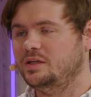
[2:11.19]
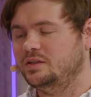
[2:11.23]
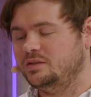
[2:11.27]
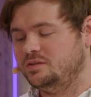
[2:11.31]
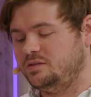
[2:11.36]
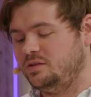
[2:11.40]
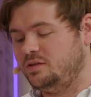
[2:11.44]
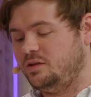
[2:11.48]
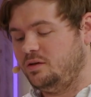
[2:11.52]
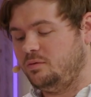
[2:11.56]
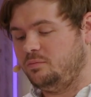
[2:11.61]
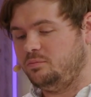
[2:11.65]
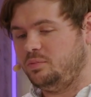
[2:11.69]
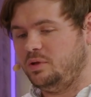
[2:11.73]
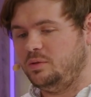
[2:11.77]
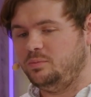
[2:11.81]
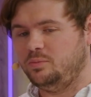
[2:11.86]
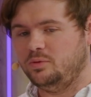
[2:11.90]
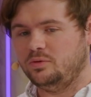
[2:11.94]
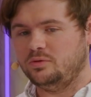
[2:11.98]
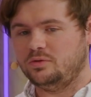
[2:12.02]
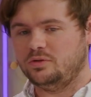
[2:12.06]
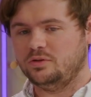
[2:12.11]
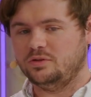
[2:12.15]
so that
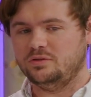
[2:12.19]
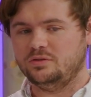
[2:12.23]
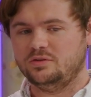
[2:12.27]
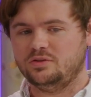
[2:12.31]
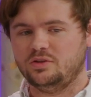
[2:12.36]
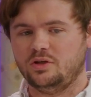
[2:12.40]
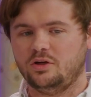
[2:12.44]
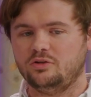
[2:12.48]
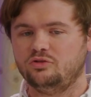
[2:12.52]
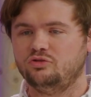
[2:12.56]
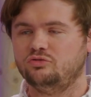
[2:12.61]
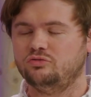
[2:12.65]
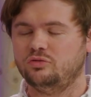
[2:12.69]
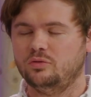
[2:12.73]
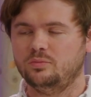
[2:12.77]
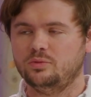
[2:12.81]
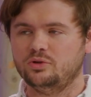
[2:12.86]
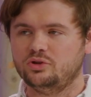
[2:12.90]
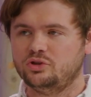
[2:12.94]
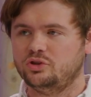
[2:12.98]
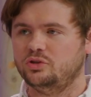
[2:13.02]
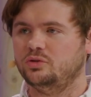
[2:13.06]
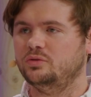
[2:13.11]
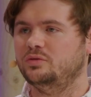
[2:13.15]
people can start
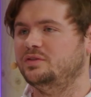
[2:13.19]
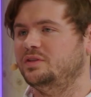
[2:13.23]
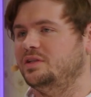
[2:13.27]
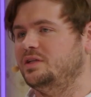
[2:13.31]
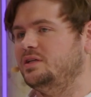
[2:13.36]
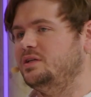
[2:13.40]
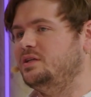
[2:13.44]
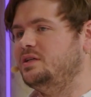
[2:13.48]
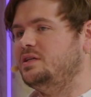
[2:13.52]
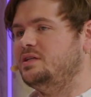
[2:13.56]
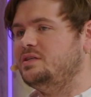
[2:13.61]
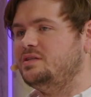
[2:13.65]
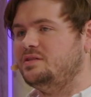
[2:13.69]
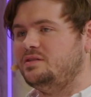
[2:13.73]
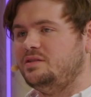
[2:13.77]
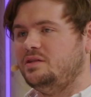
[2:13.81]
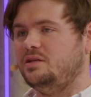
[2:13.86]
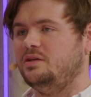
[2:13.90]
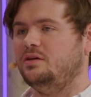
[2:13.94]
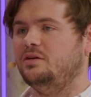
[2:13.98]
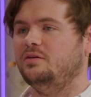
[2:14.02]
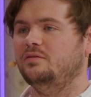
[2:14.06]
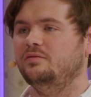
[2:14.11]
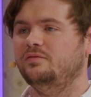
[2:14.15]
troubleshooting
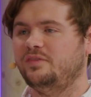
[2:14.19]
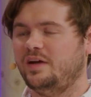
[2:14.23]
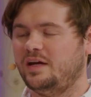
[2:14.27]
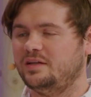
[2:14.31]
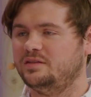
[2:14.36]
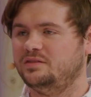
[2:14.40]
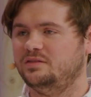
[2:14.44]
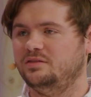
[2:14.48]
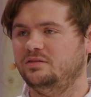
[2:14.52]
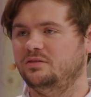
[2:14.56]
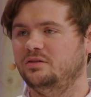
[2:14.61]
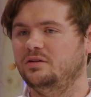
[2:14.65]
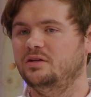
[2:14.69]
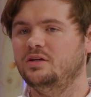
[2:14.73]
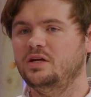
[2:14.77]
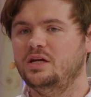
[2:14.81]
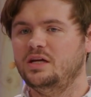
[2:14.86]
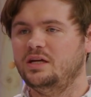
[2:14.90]
easier, faster,